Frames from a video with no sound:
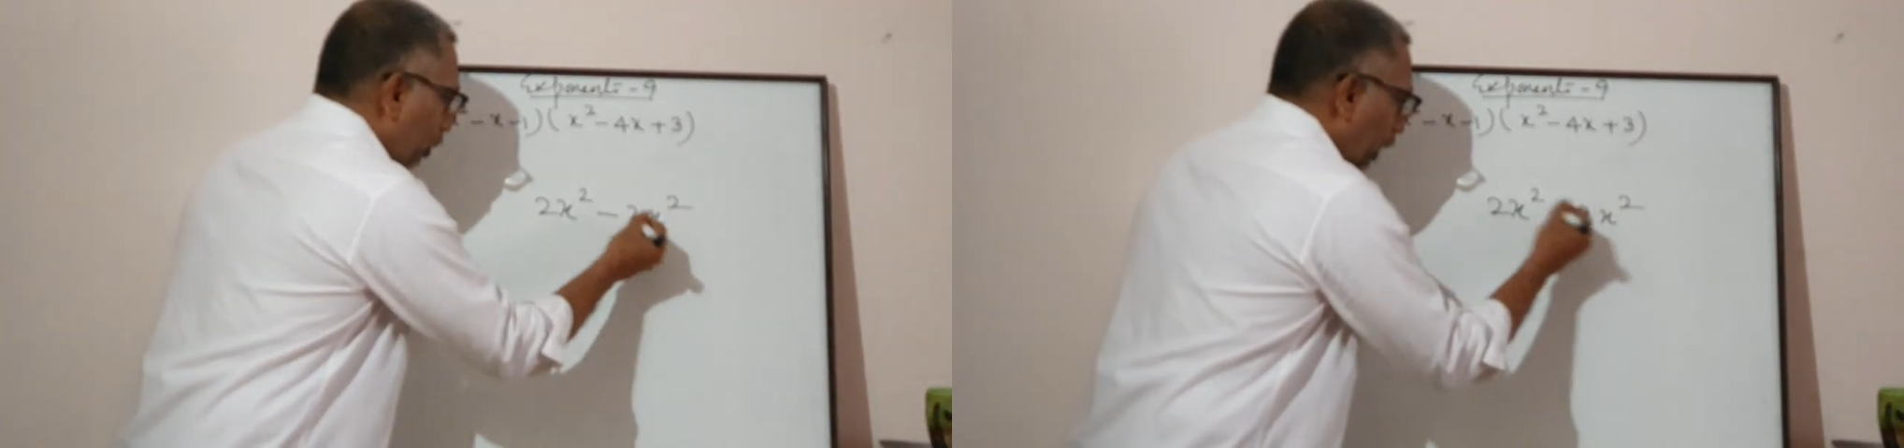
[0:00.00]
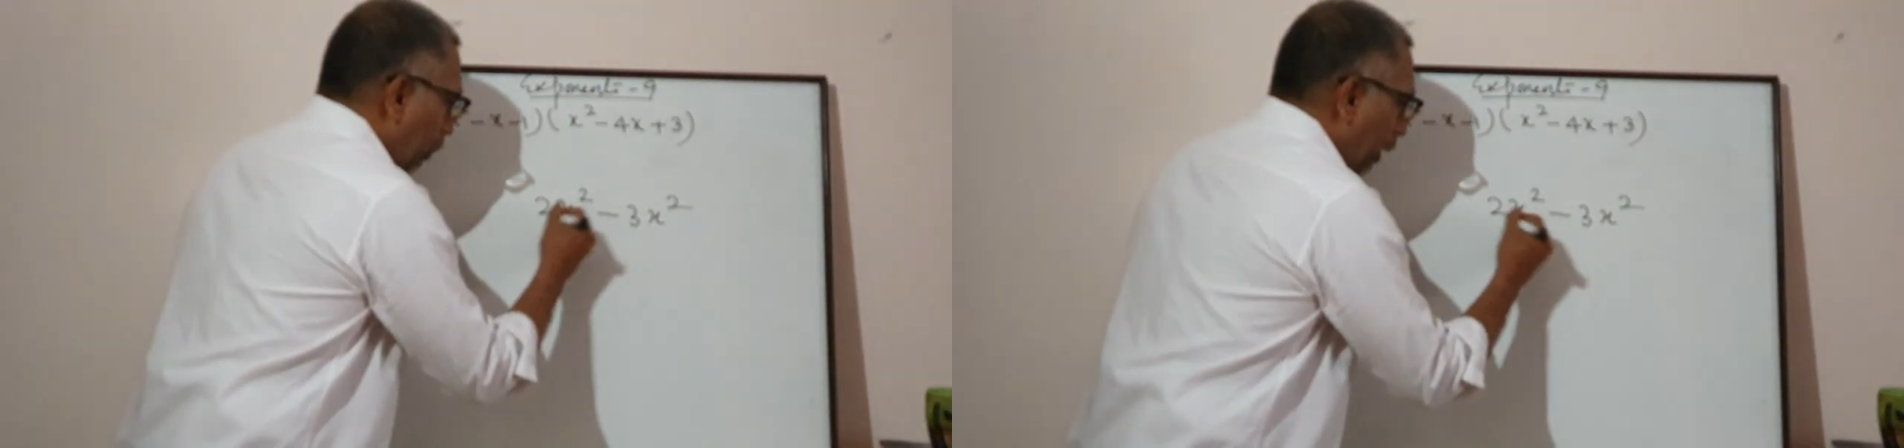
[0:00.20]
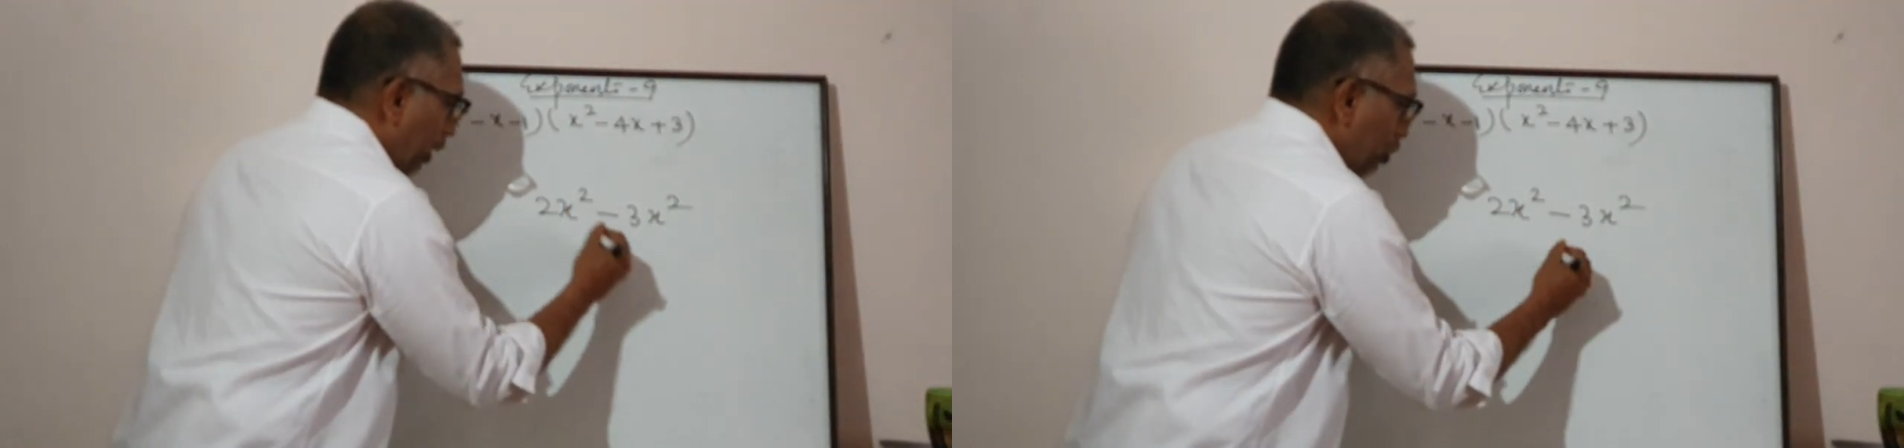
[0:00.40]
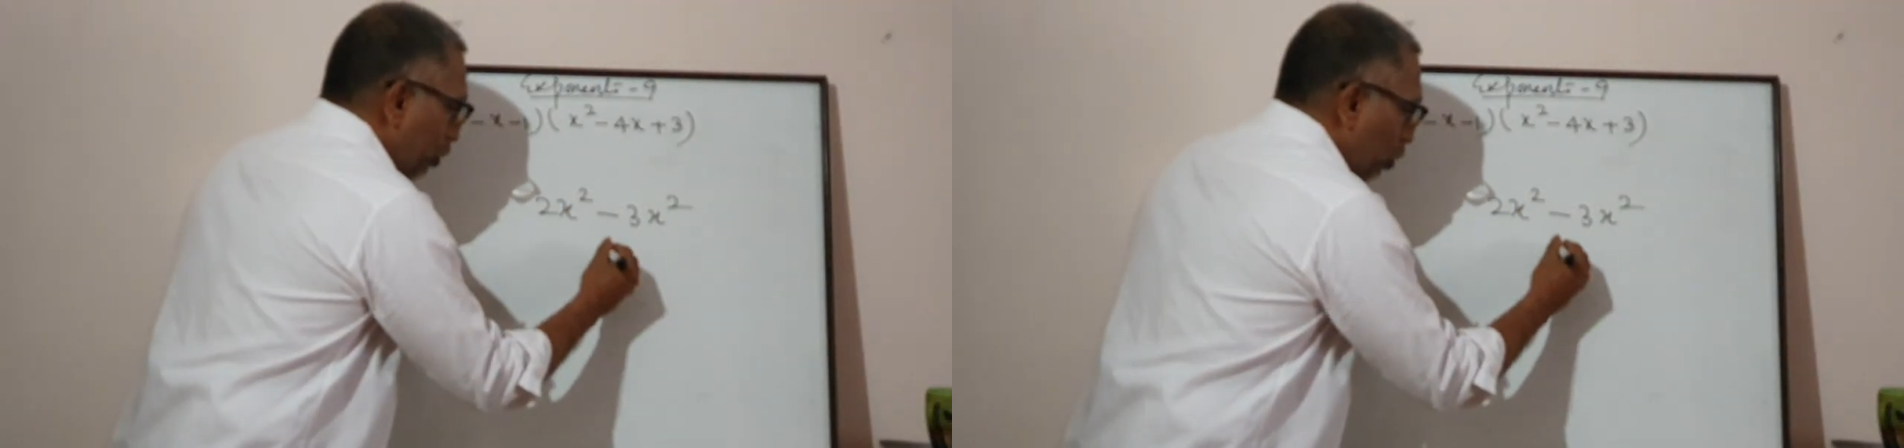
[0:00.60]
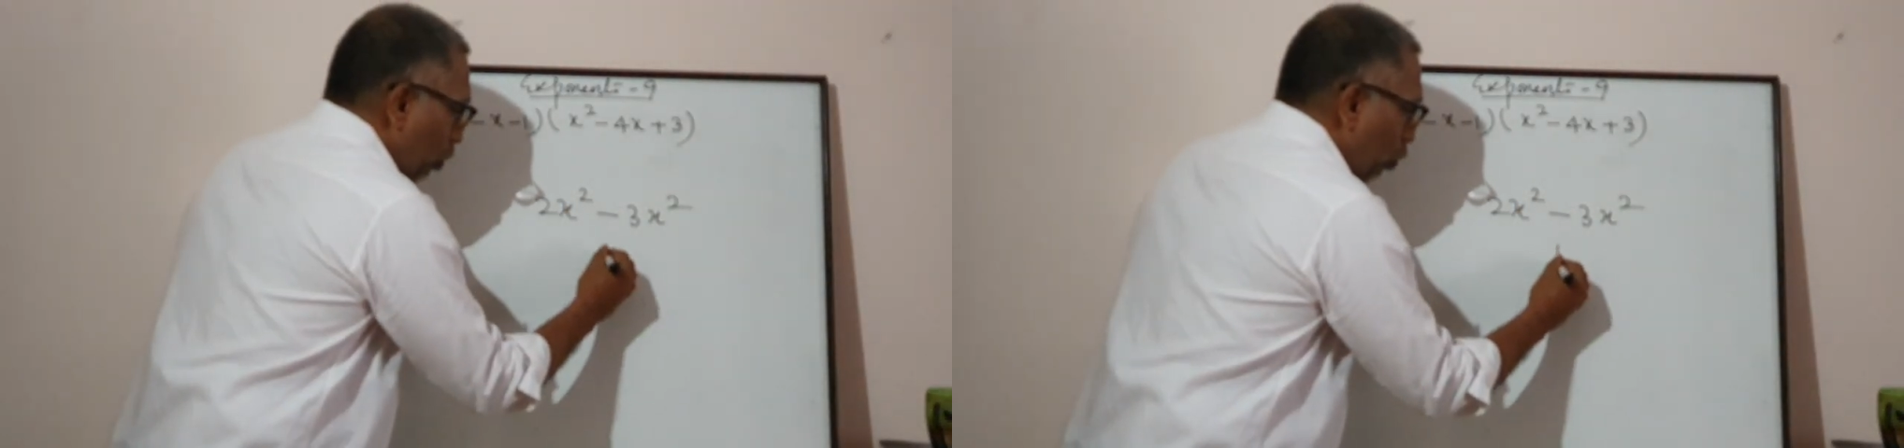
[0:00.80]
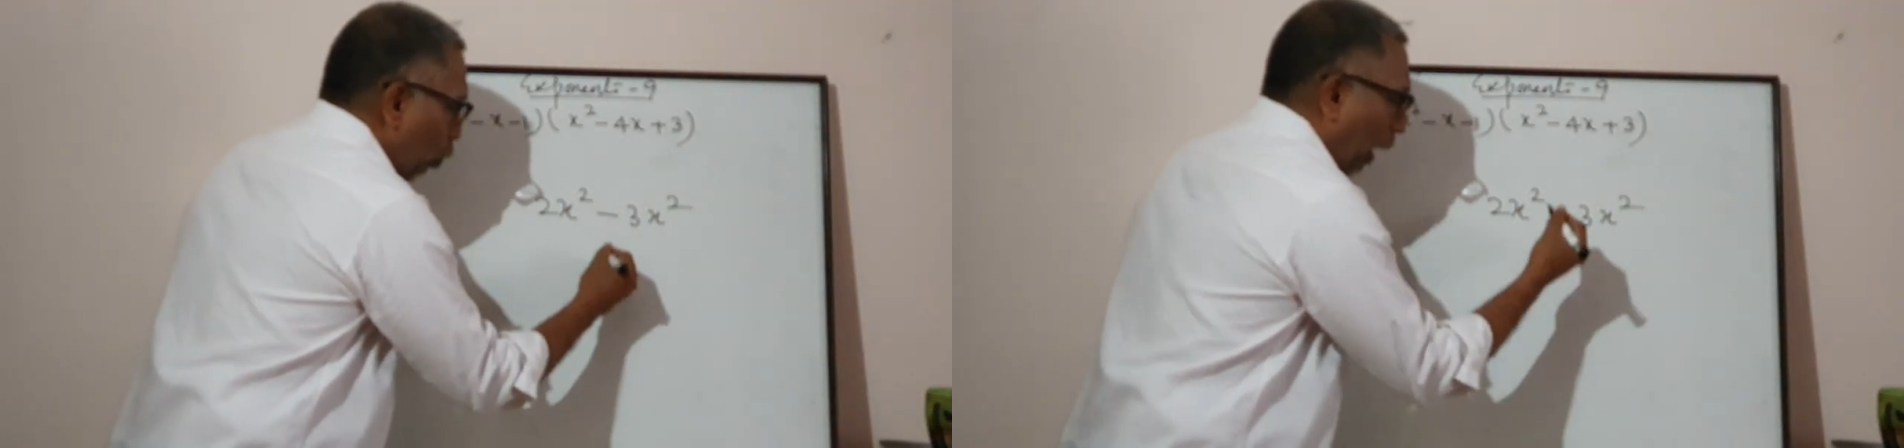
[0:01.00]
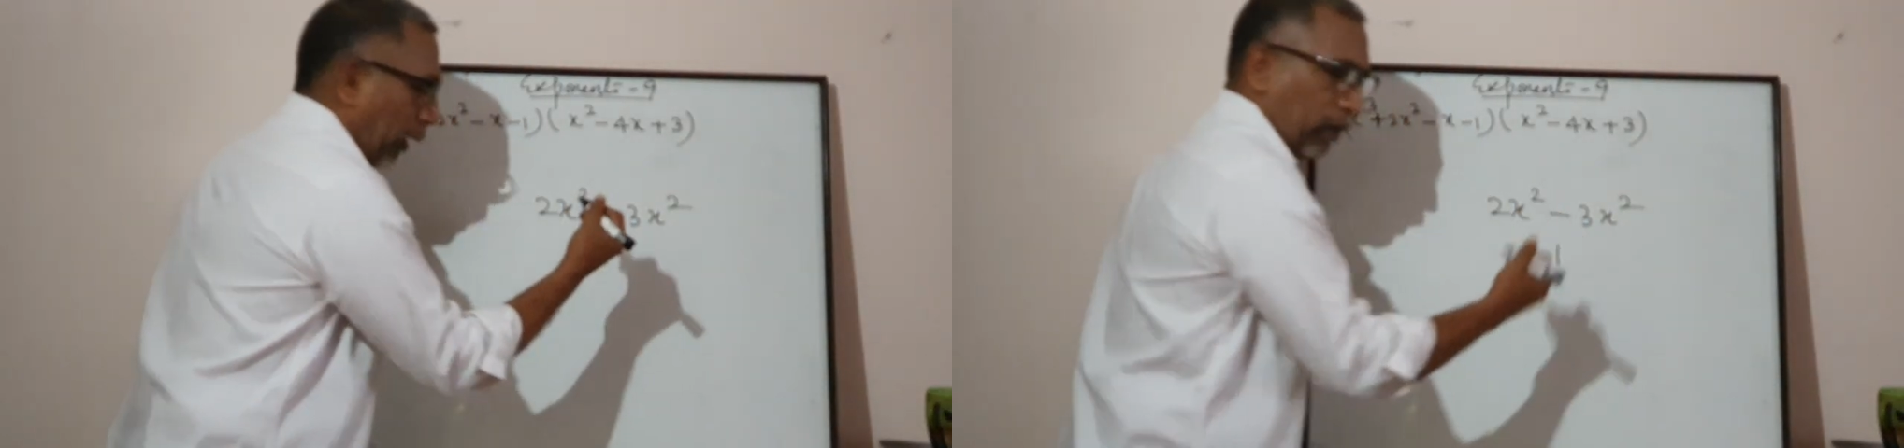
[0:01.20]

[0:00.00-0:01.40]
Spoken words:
3 minus 2, 1.